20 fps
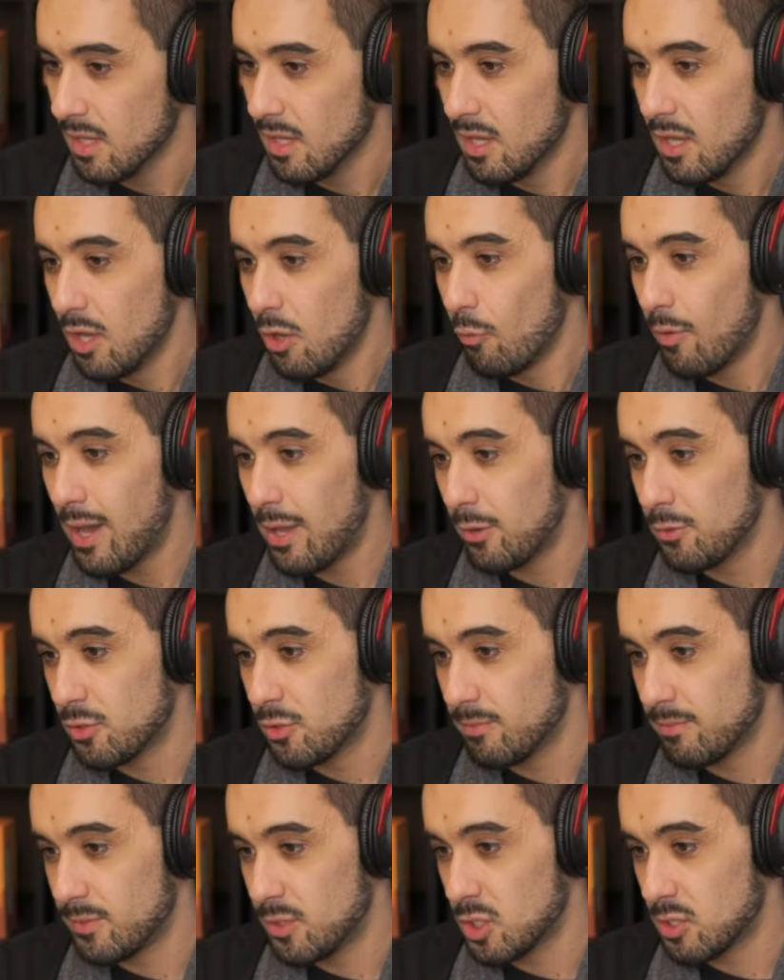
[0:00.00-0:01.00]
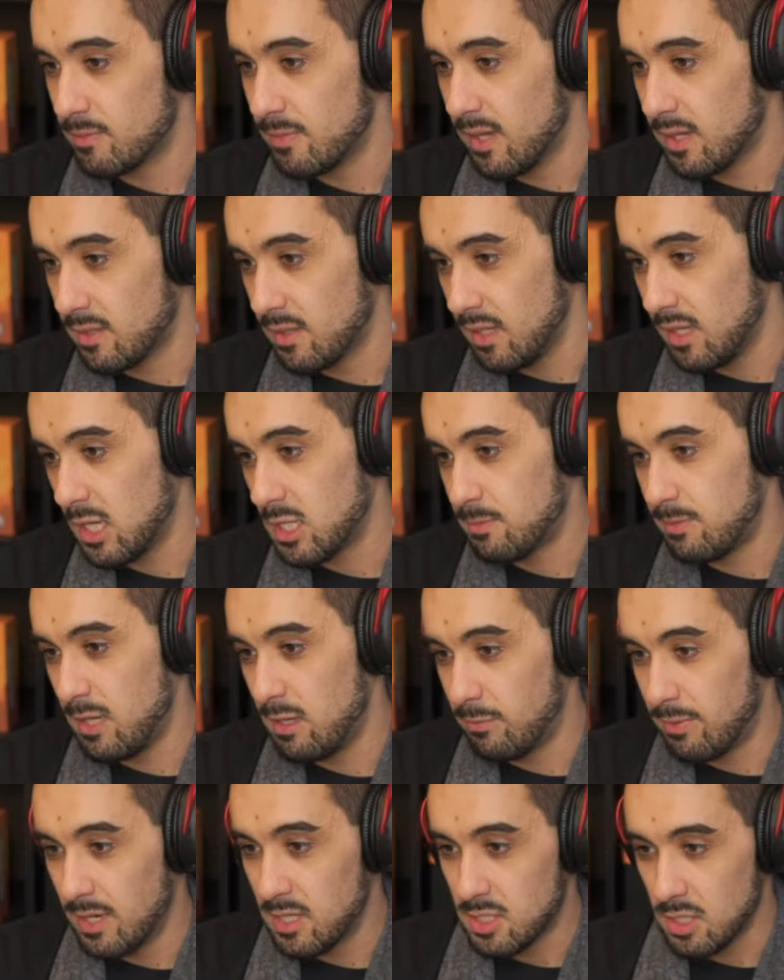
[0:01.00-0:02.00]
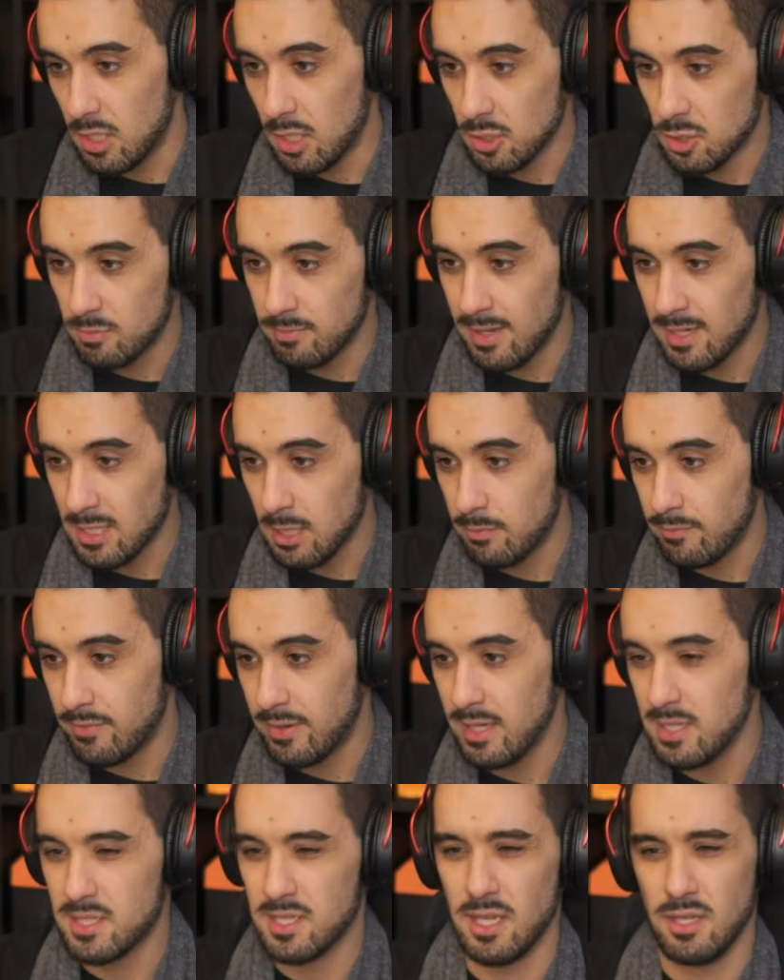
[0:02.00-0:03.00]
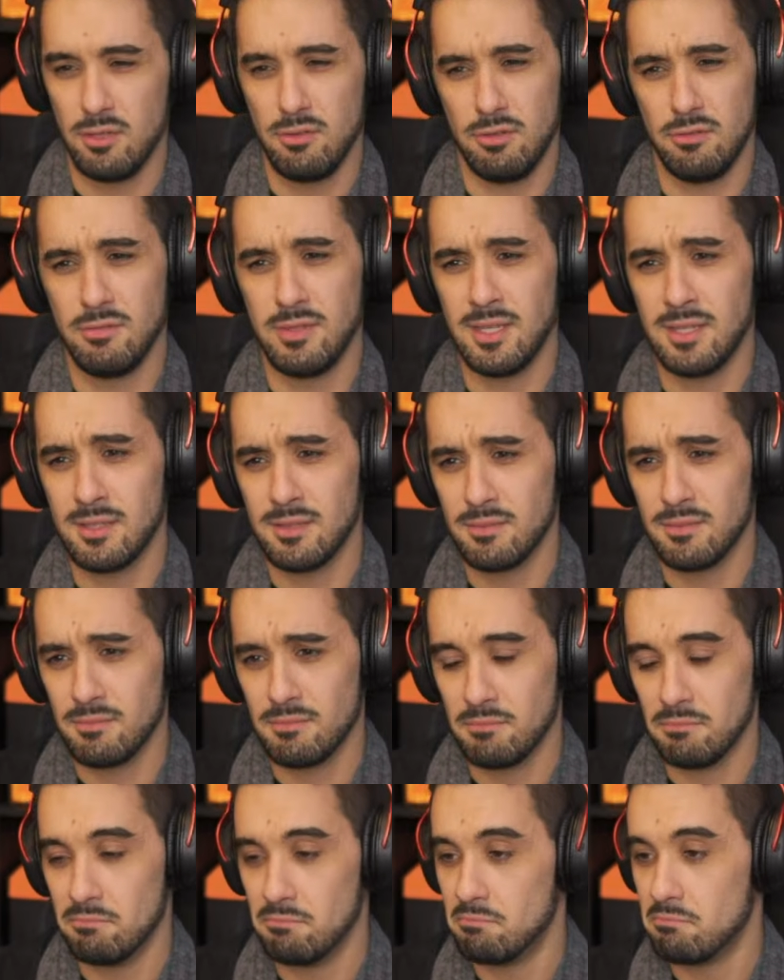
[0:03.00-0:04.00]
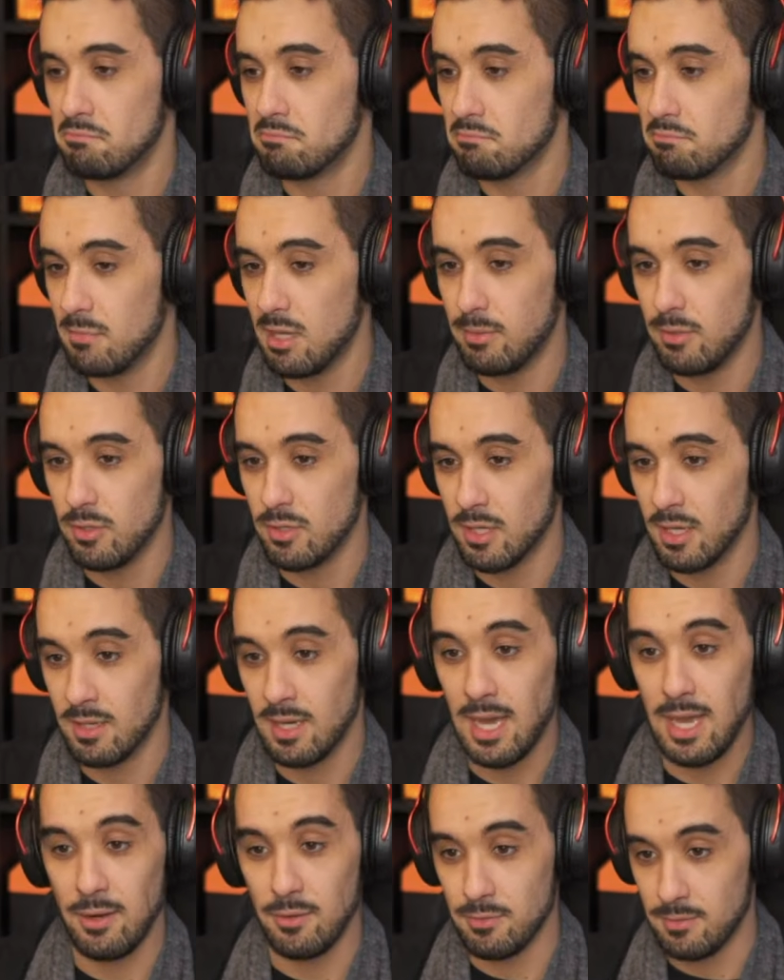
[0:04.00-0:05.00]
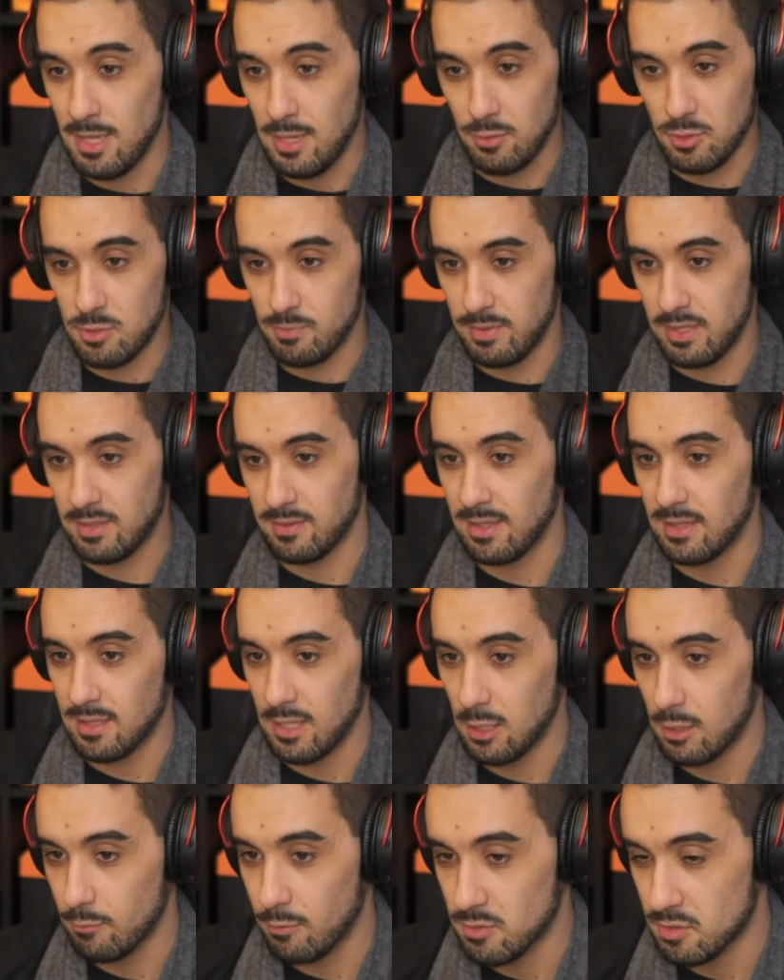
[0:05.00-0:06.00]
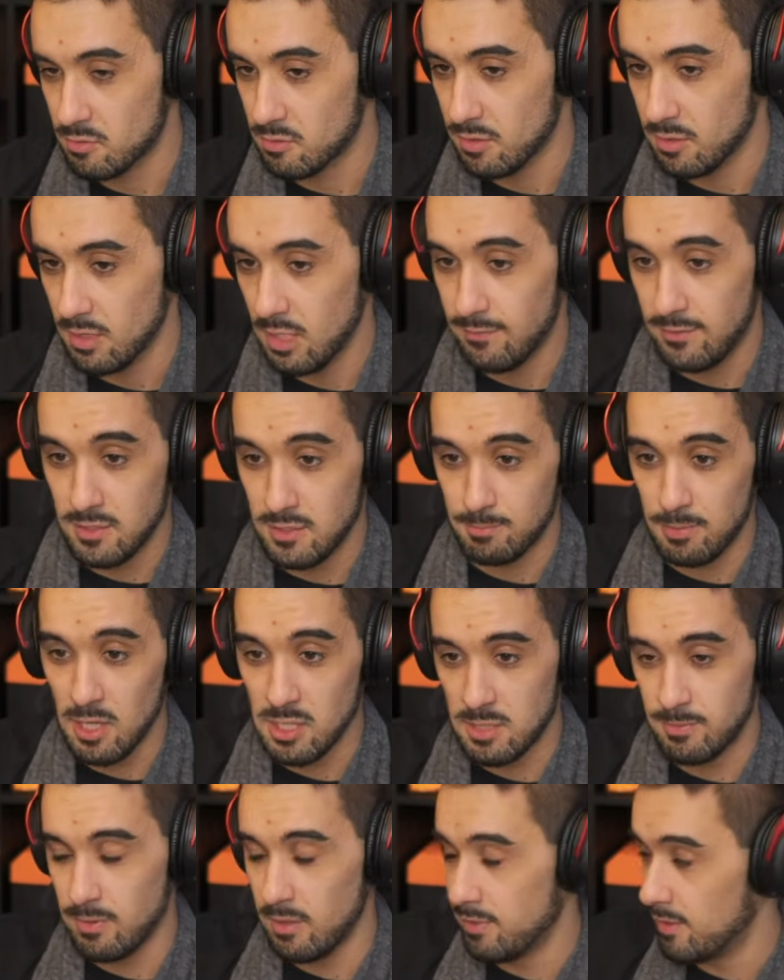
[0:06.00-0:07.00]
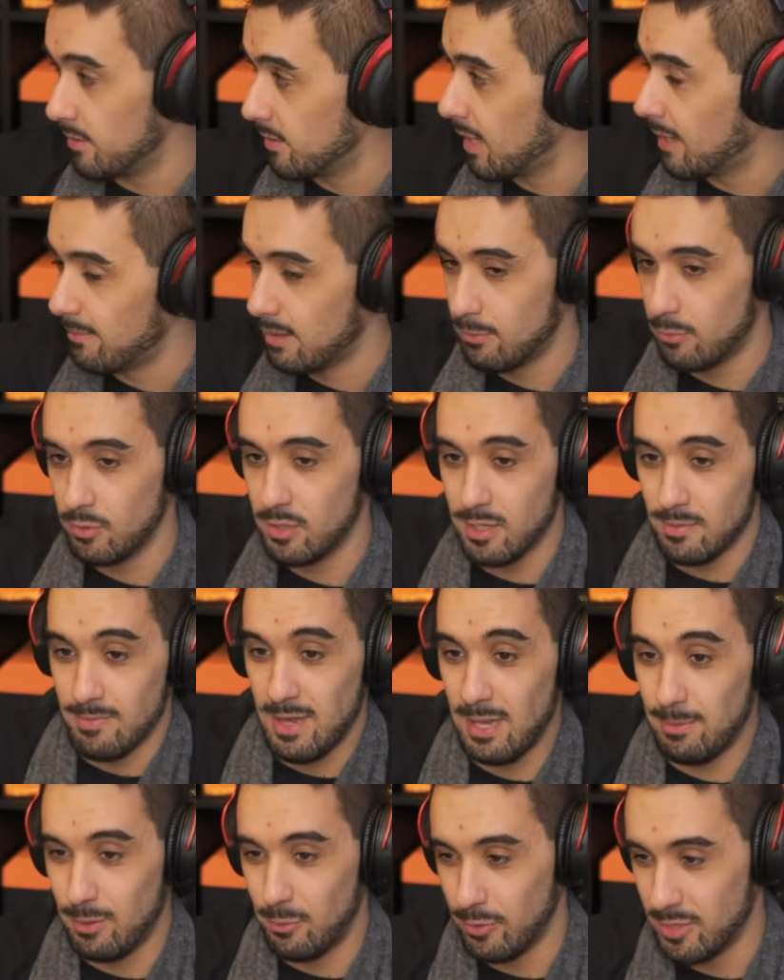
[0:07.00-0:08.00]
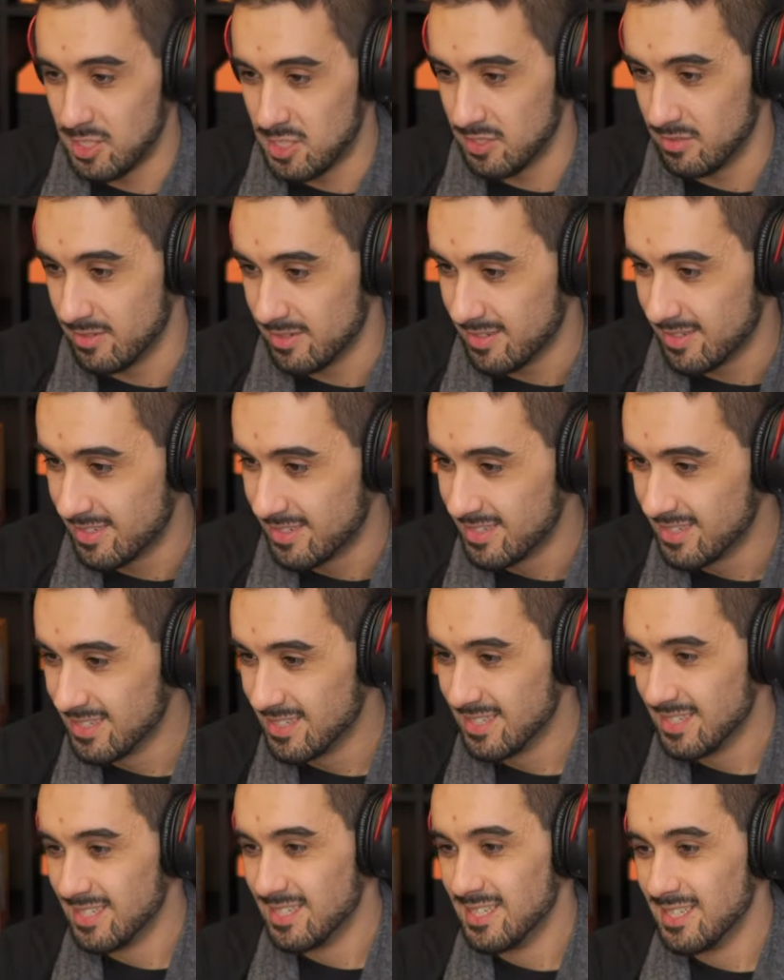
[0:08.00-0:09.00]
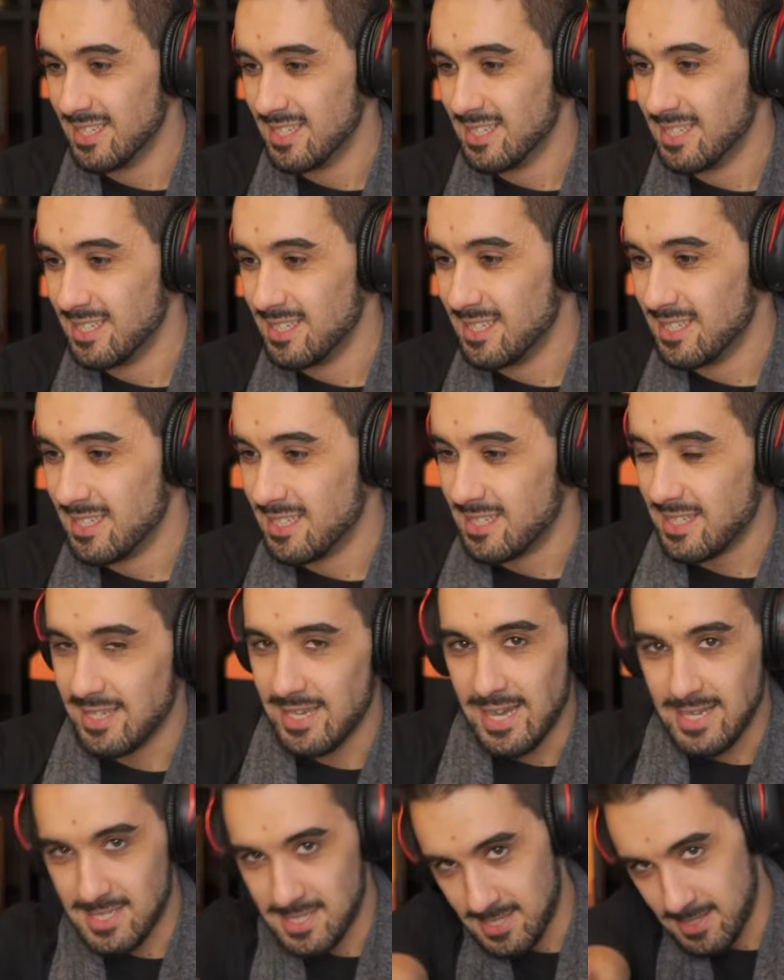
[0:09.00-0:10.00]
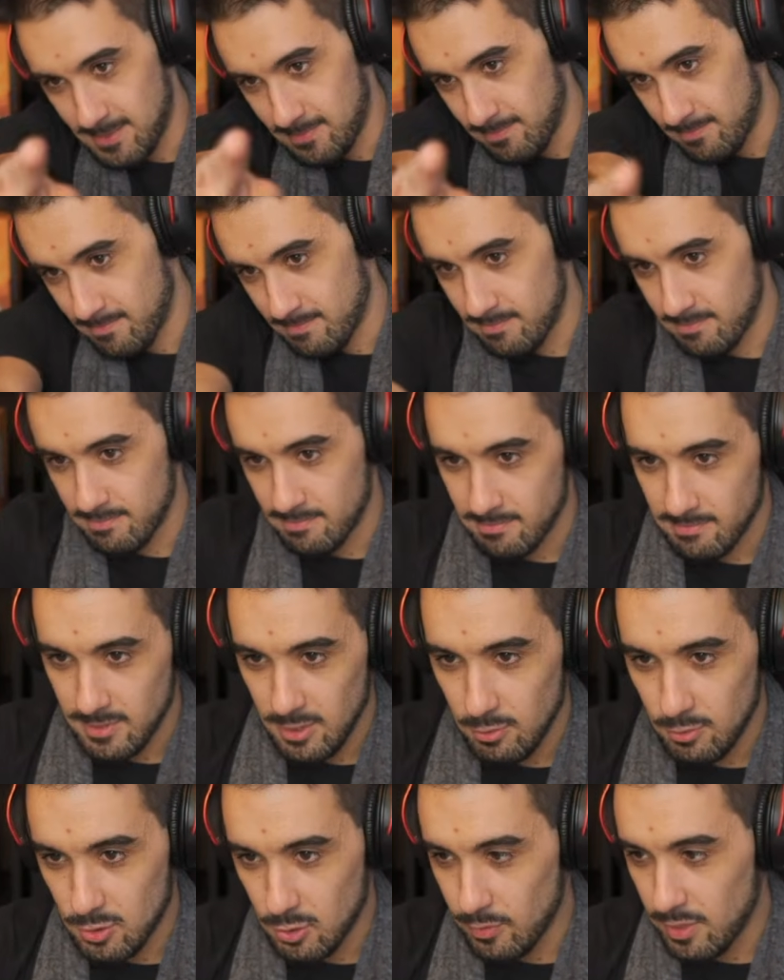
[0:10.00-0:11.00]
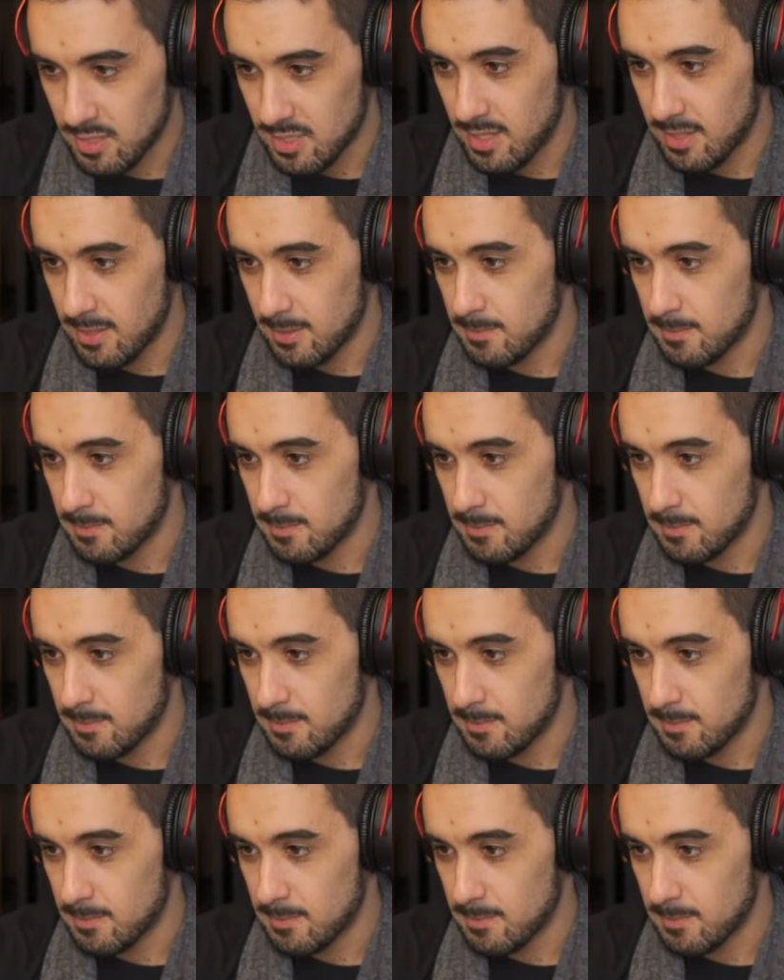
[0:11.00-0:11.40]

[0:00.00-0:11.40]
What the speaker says: Why don't you just make the EXP branch auto backup files? Can you do that? Maybe you can. I don't speak that kind of wizardry. If it's possible, then yeah, maybe we should. Yes. You too excited.